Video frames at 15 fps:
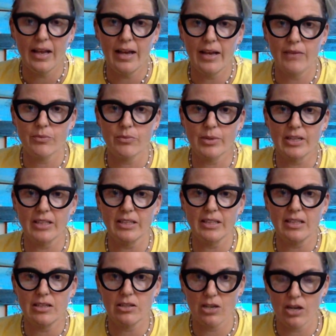and
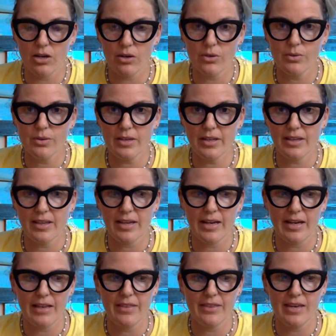really know
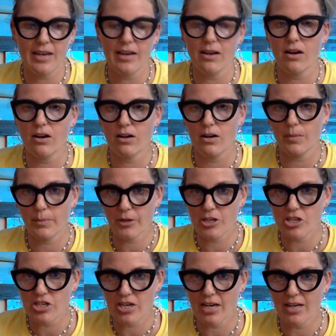that they are
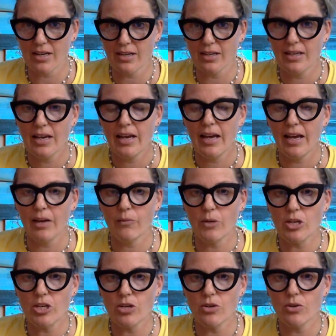appreciated. And
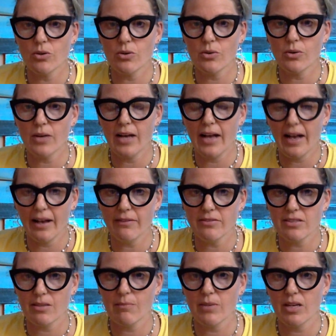when you have
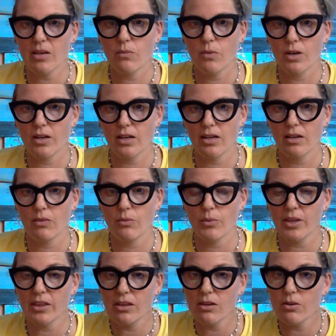somebody working
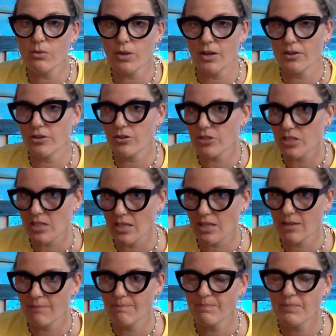with you on your
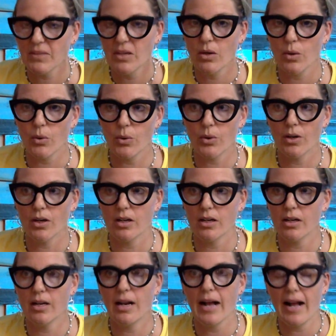team
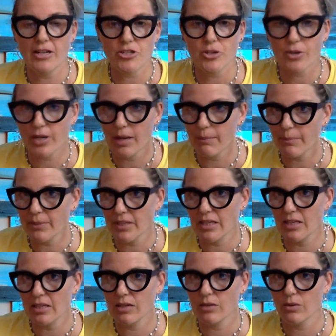or at your
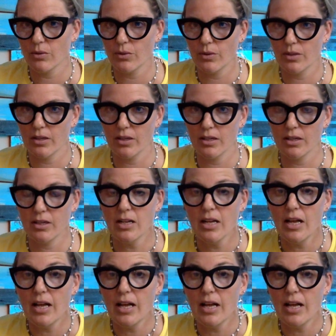company, or